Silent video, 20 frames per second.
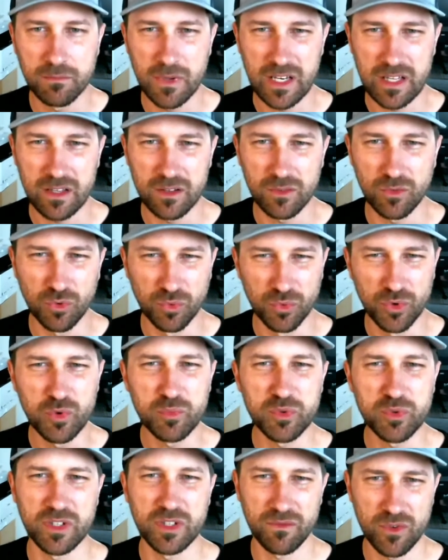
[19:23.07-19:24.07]

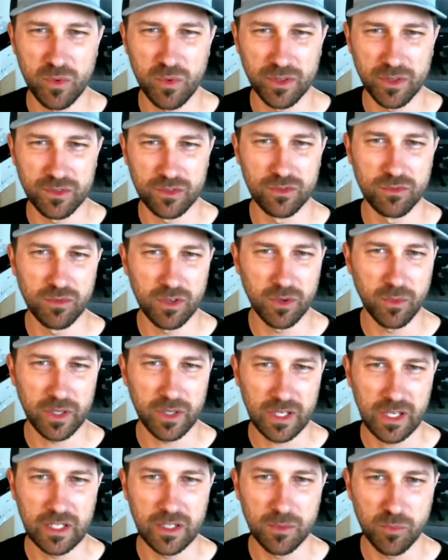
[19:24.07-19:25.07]
groups, if you will, doing what
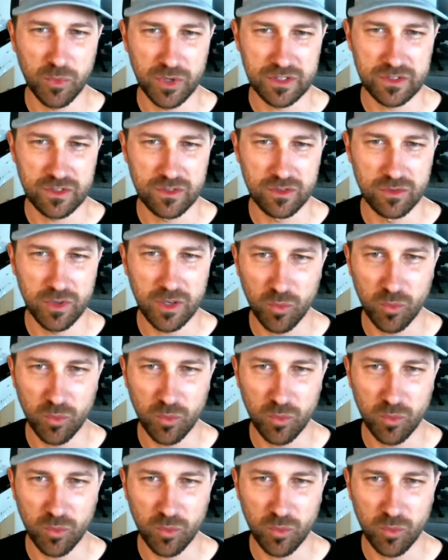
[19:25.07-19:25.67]
Kingdom One is doing.